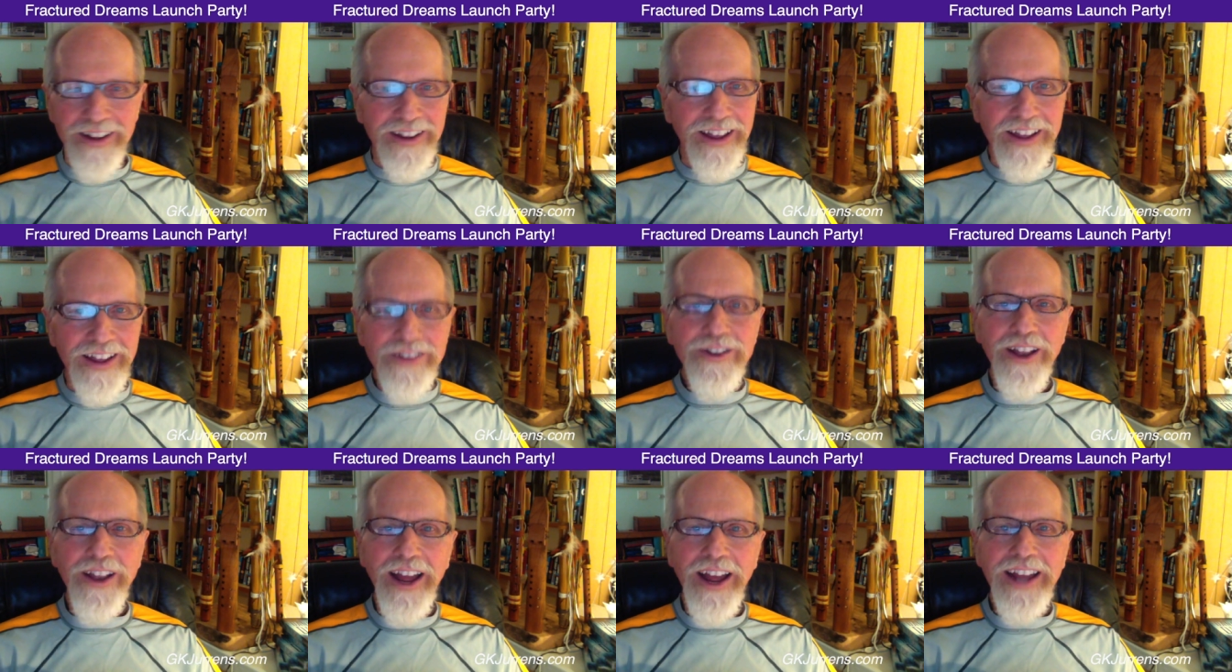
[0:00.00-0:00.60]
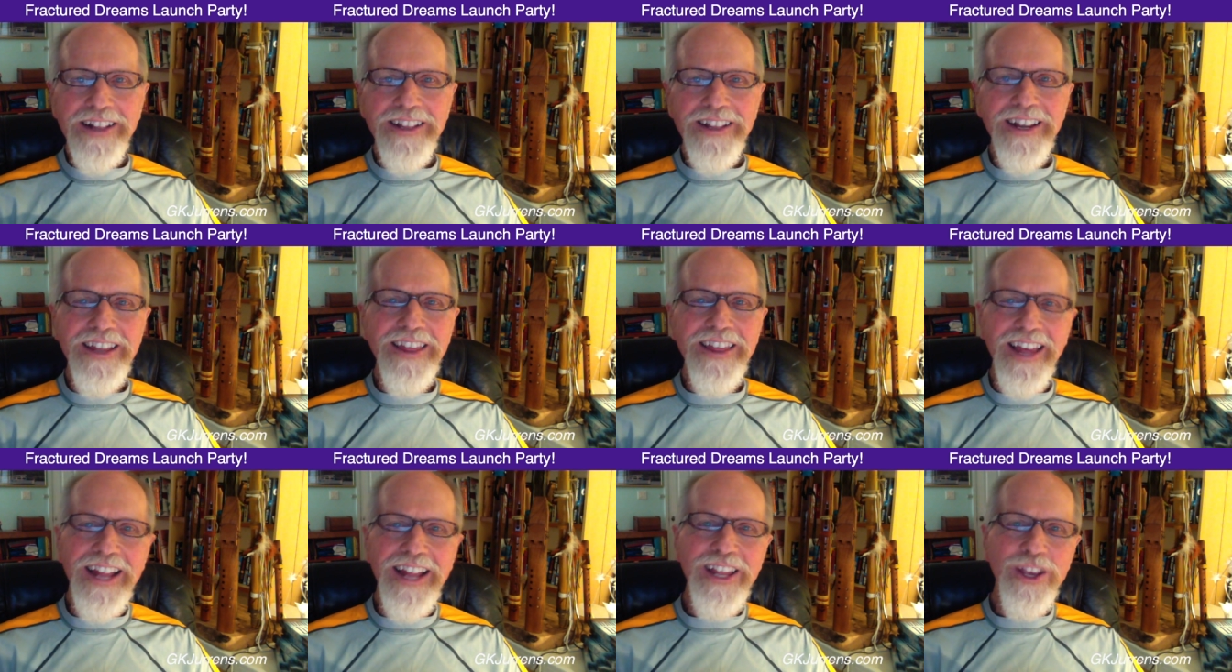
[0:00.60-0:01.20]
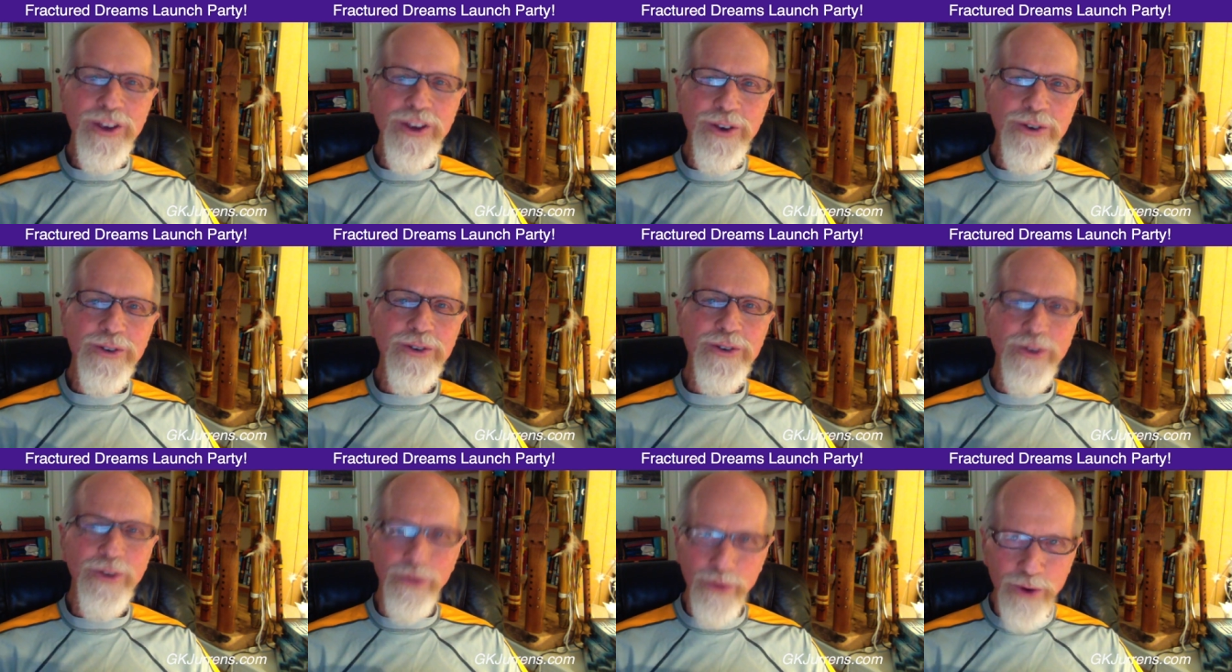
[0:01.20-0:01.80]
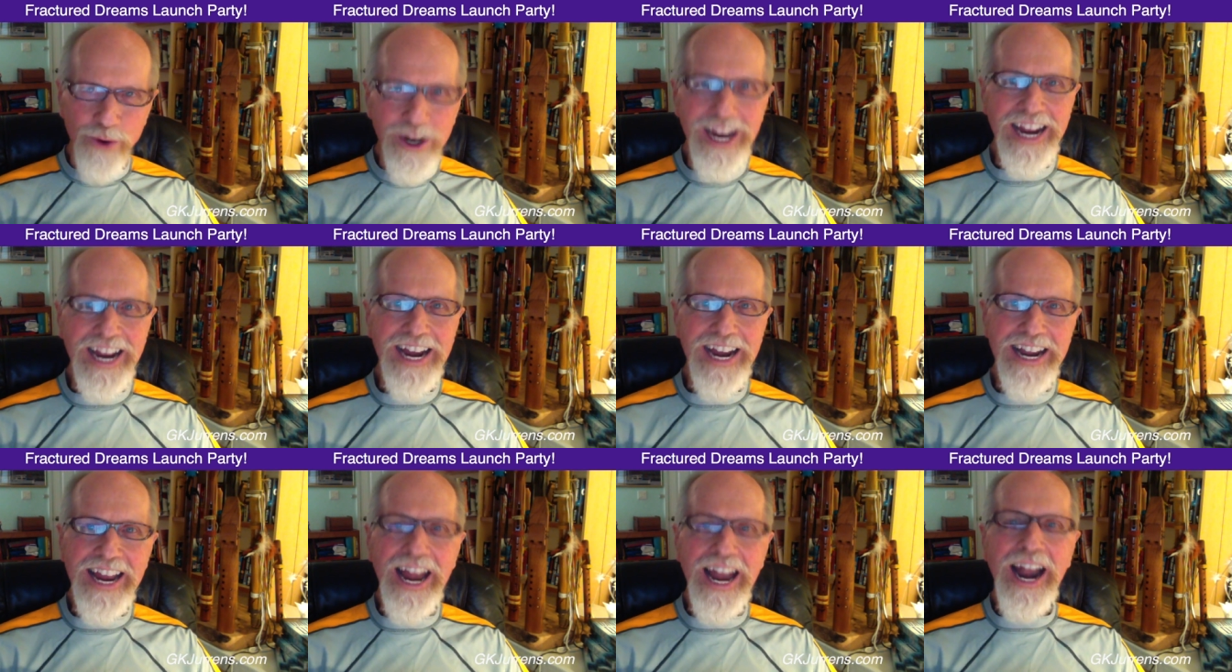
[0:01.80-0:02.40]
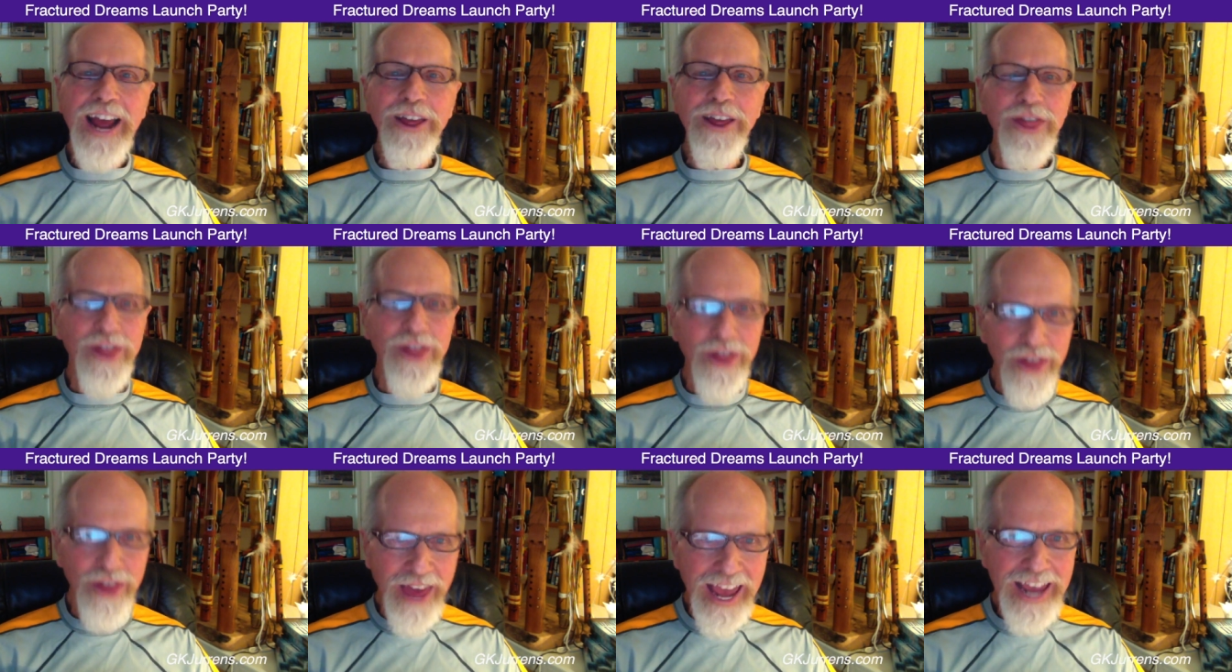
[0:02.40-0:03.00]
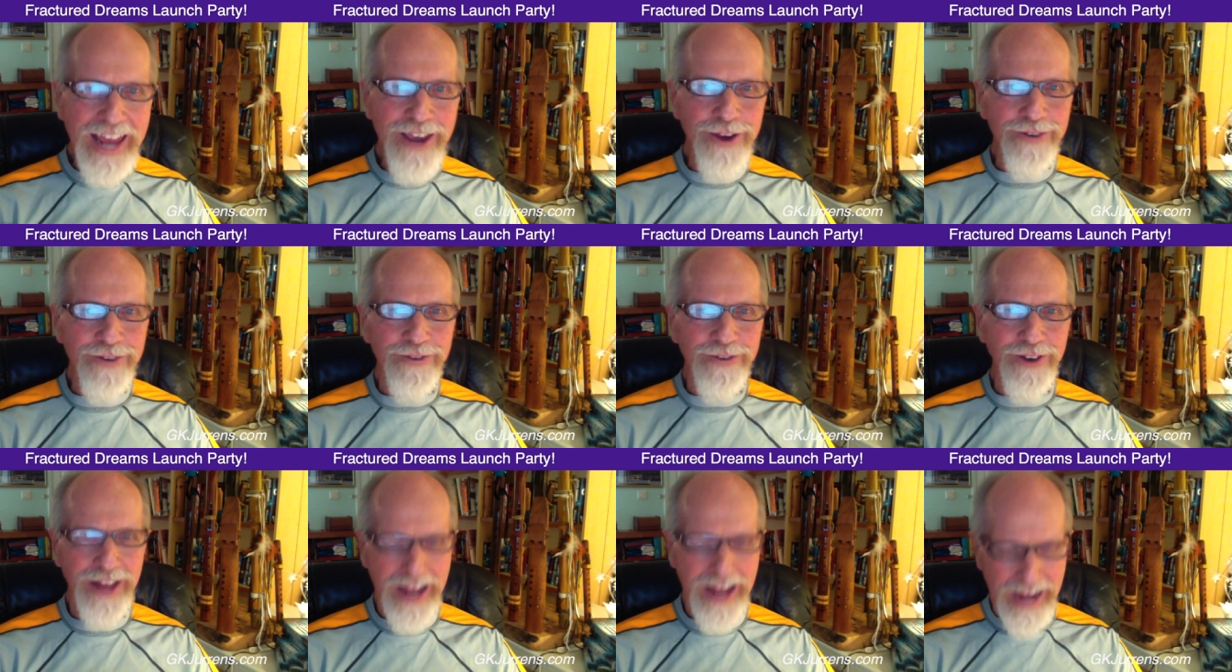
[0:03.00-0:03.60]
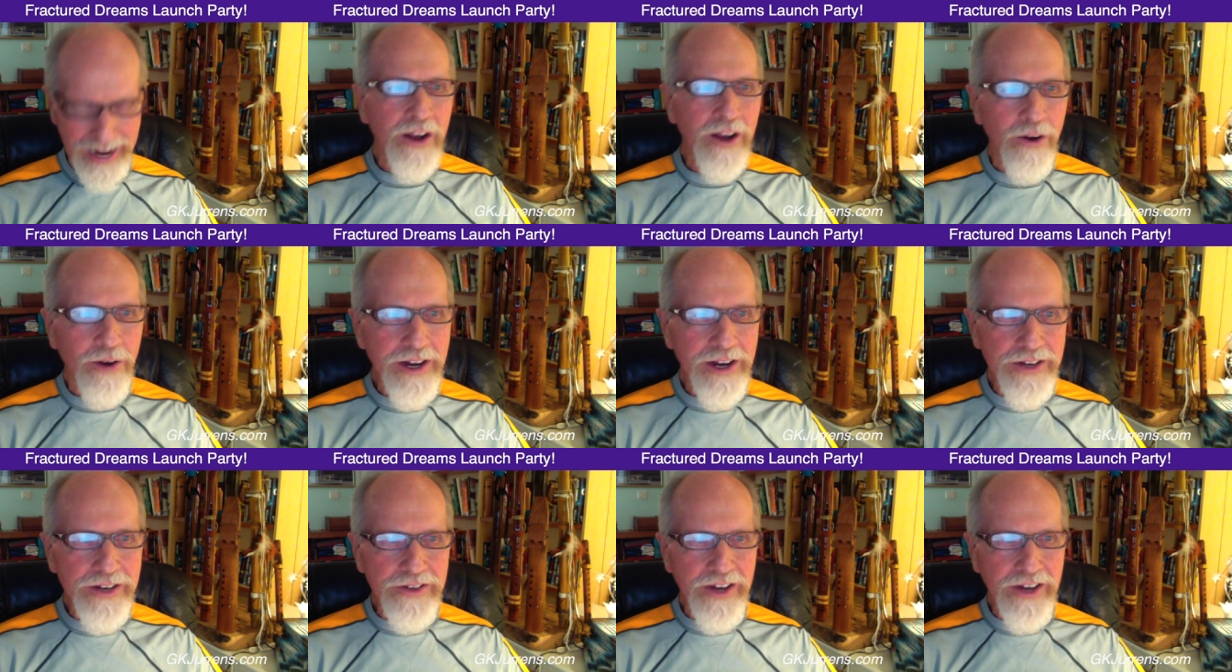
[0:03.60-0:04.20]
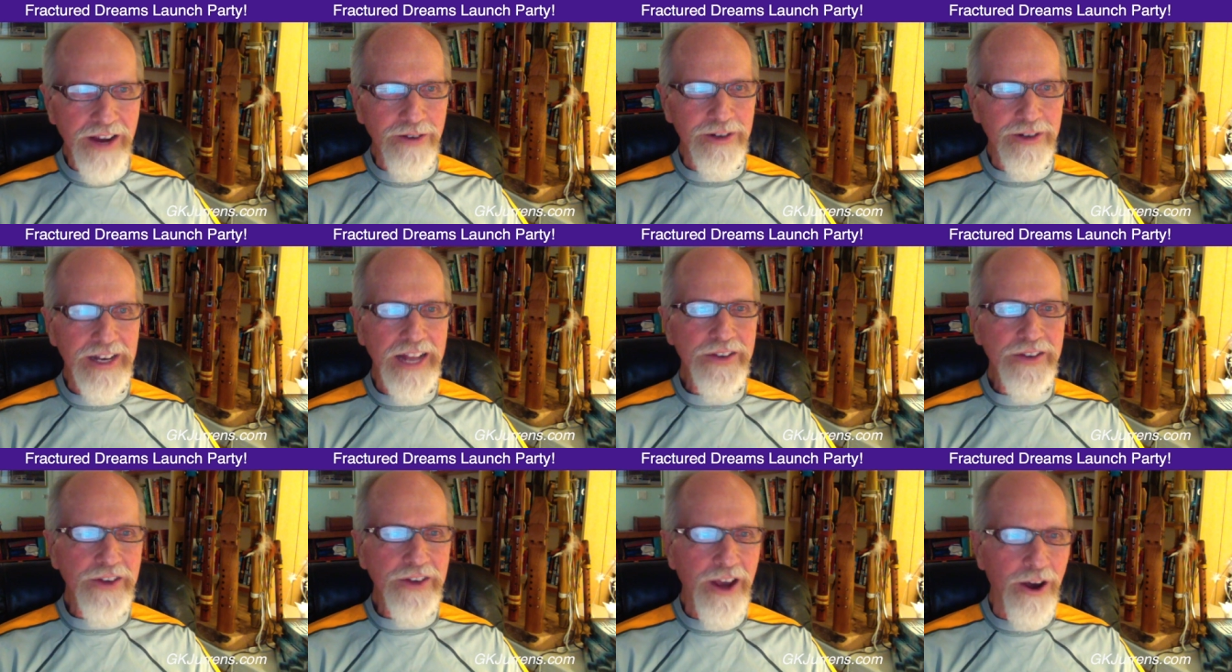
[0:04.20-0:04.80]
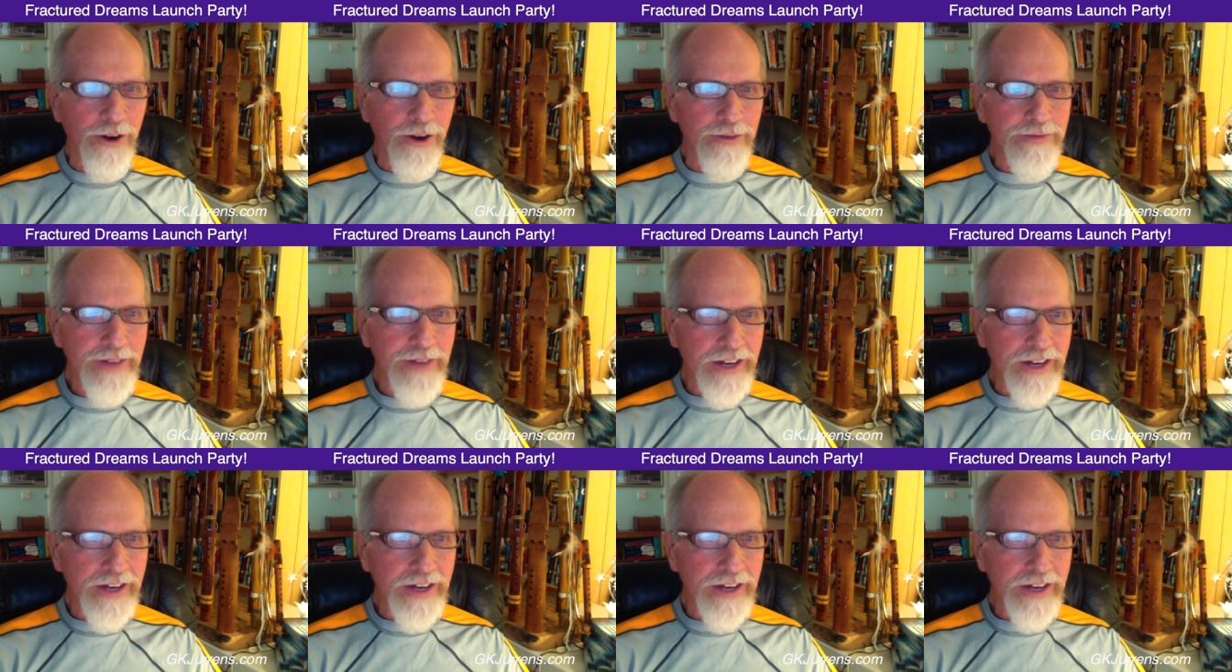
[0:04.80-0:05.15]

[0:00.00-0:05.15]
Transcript: it's likely that you read, and I thank you for that. What do you say? Let's go.